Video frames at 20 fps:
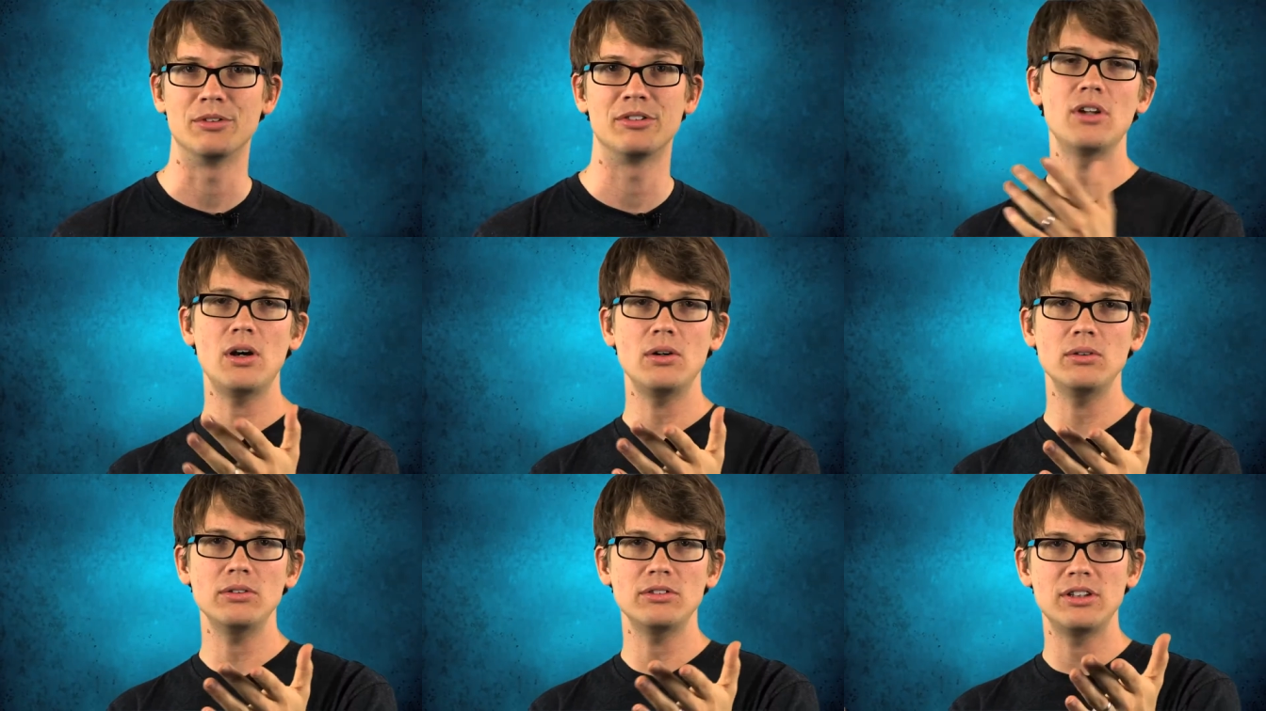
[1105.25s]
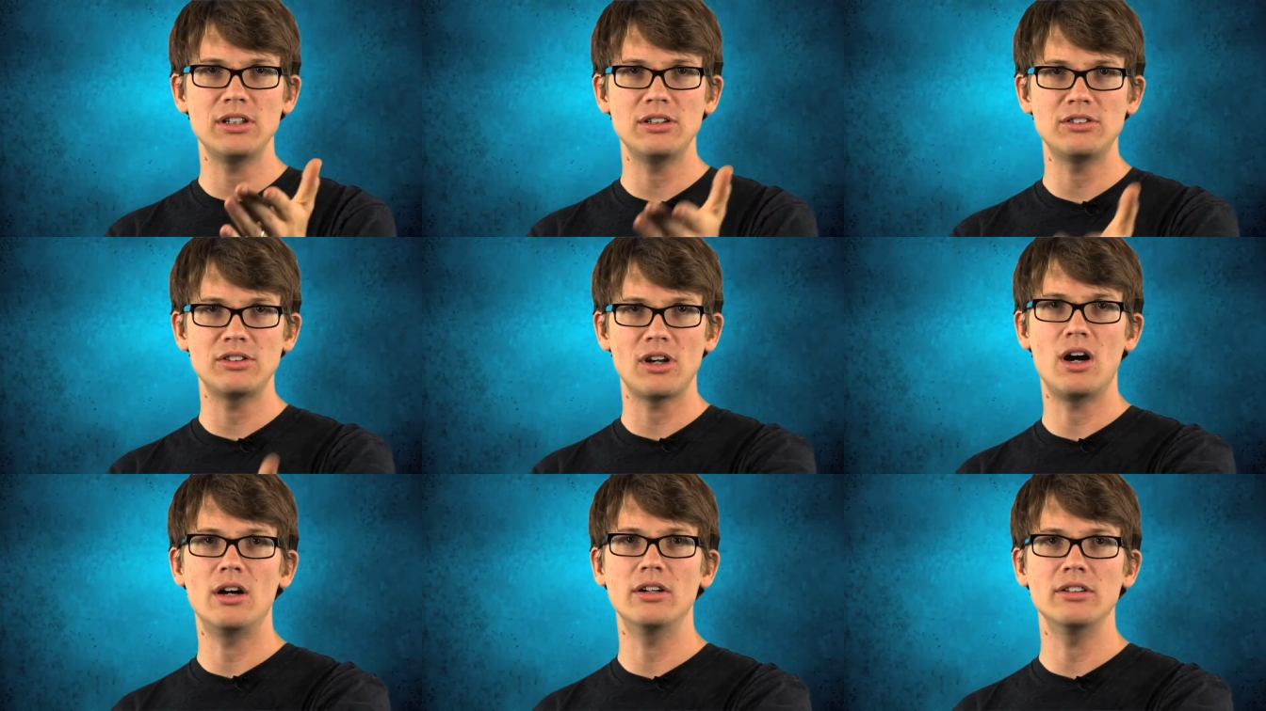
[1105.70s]
So
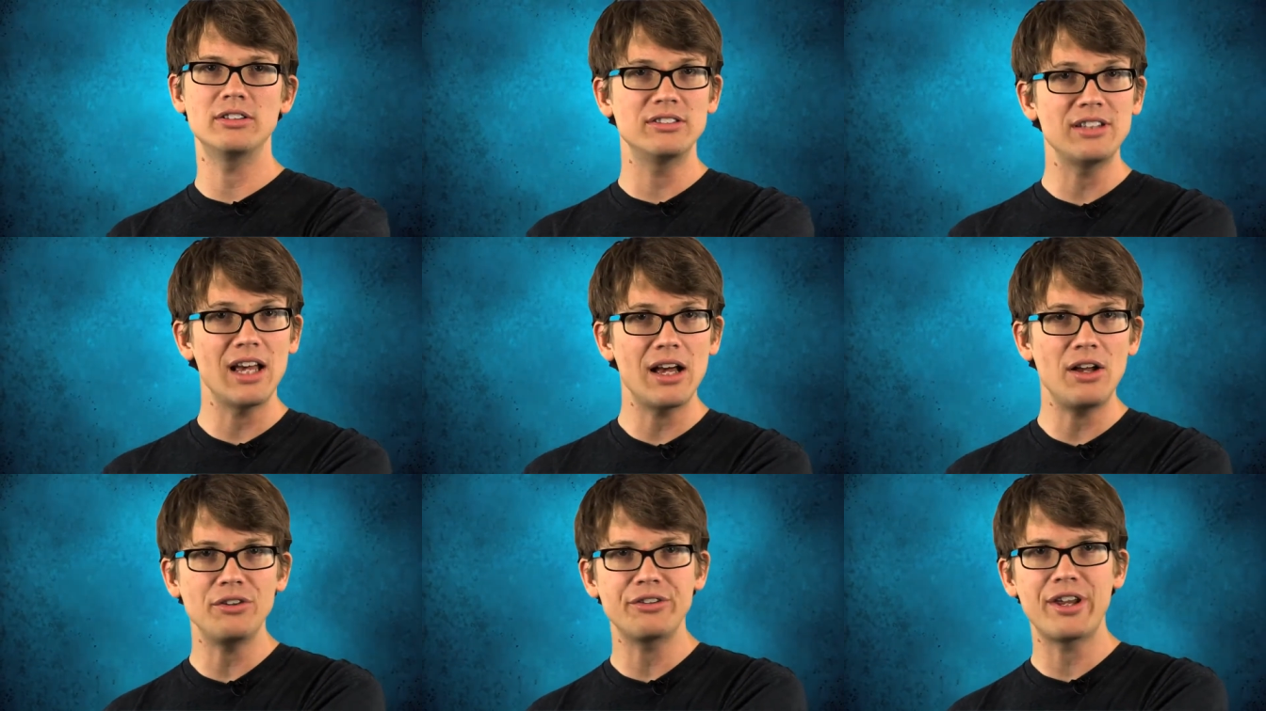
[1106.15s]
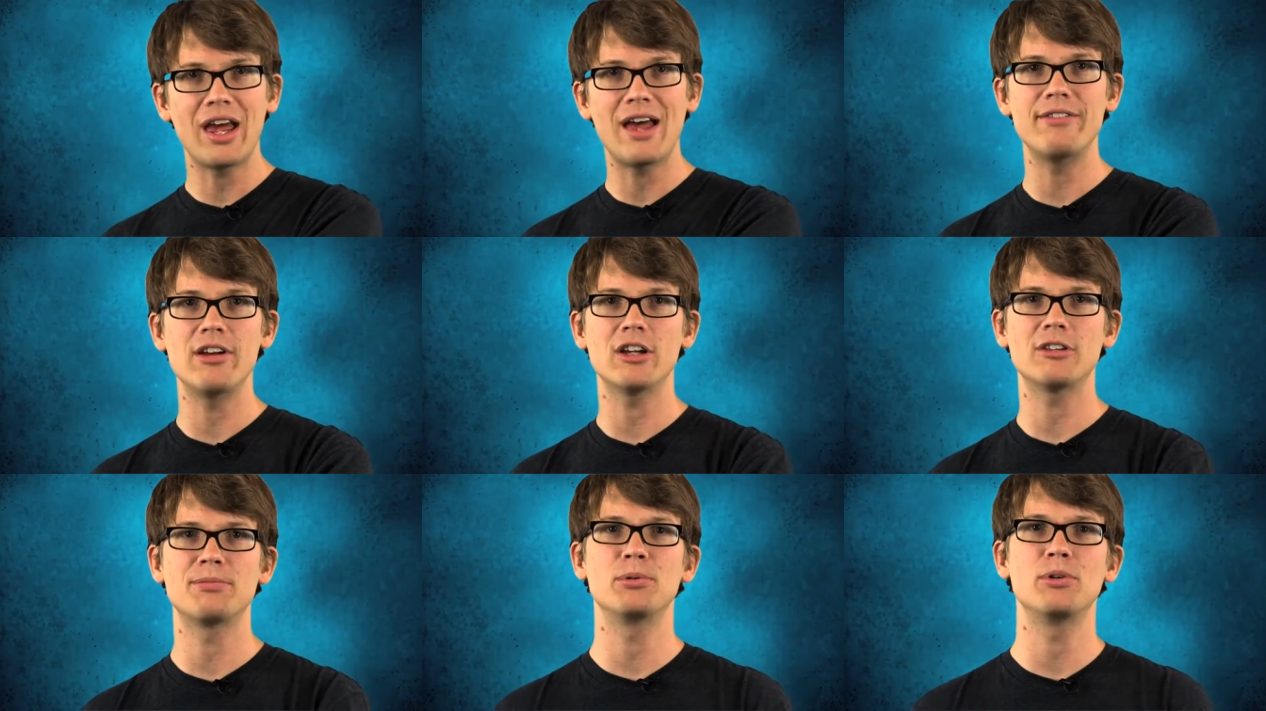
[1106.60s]
since our cells have
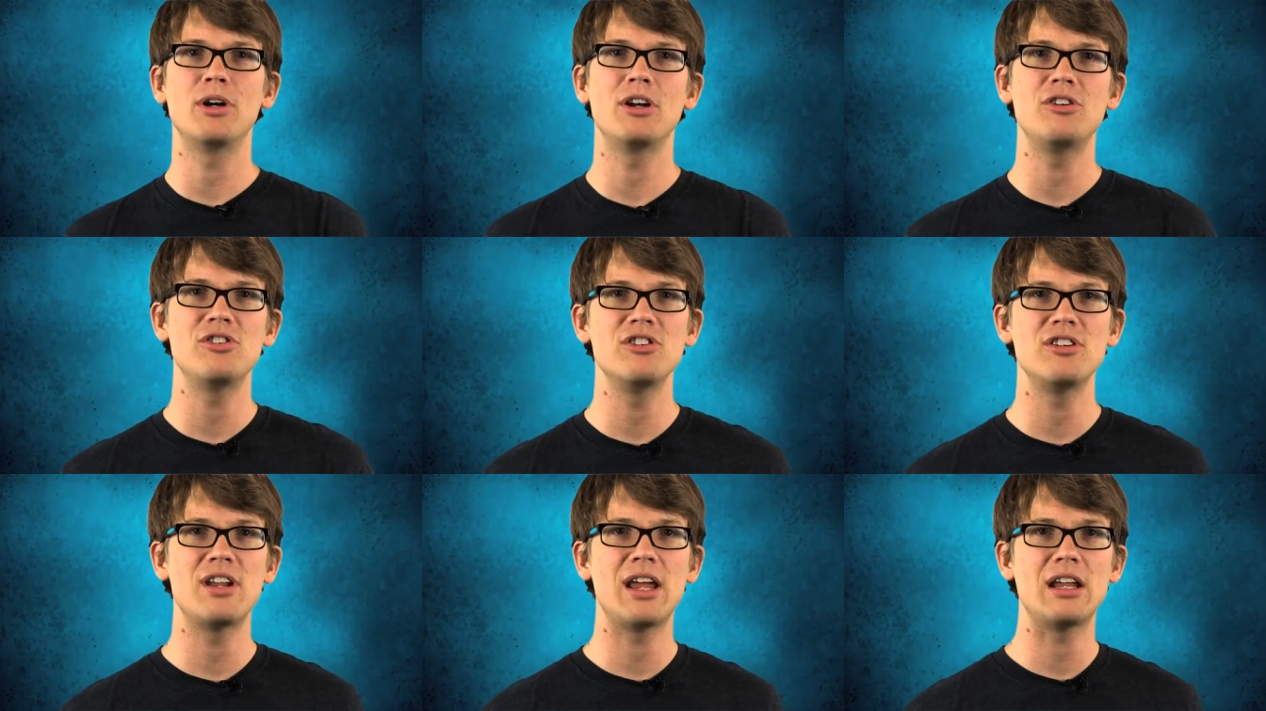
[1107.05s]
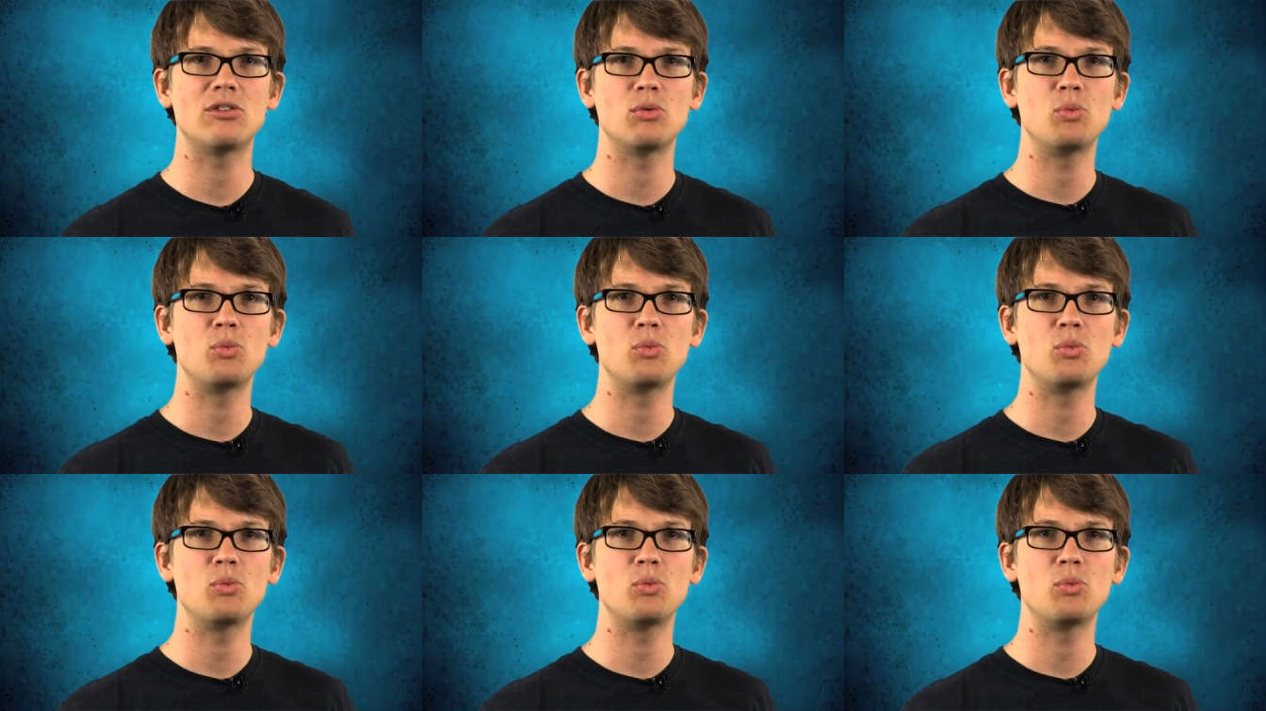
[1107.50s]
expiration dates,